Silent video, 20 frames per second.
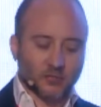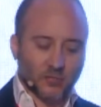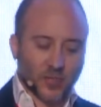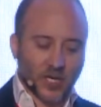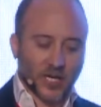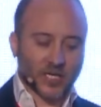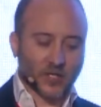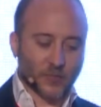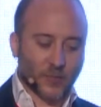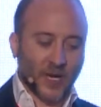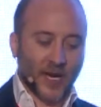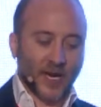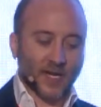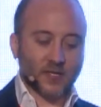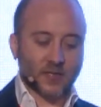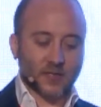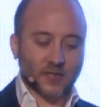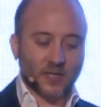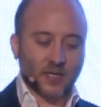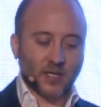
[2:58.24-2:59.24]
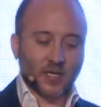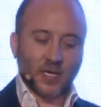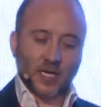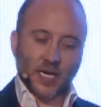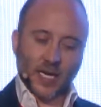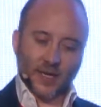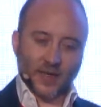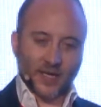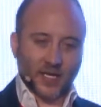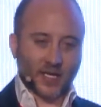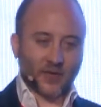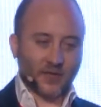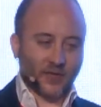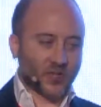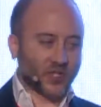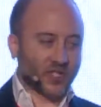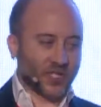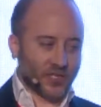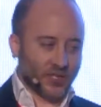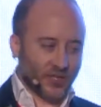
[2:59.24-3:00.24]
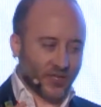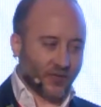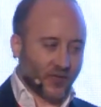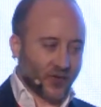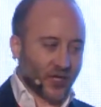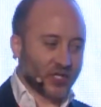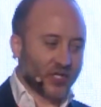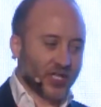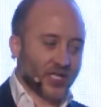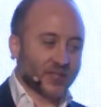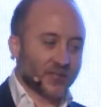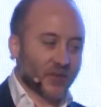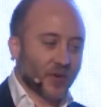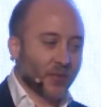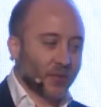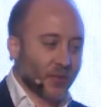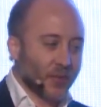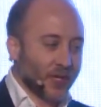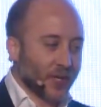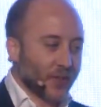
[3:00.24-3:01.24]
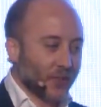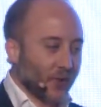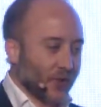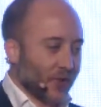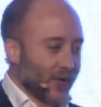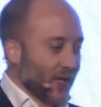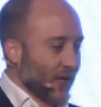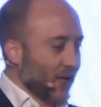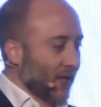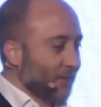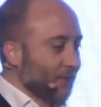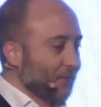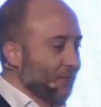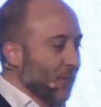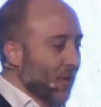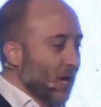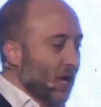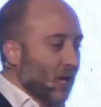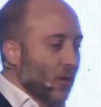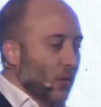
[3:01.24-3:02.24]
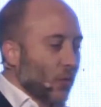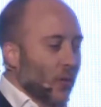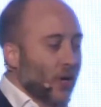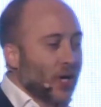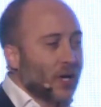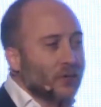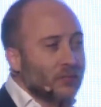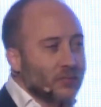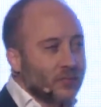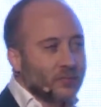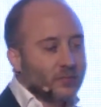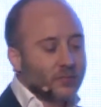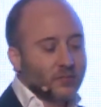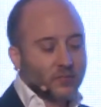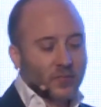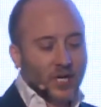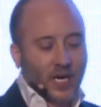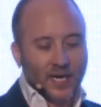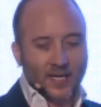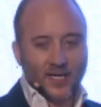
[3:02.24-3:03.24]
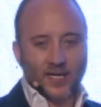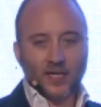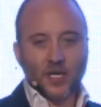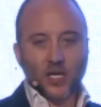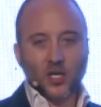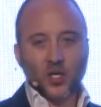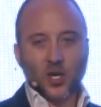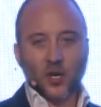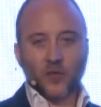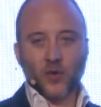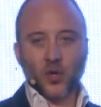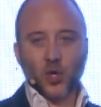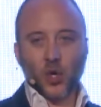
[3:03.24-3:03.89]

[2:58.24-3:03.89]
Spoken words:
explains and that differentiates from 3D printing. I did not cover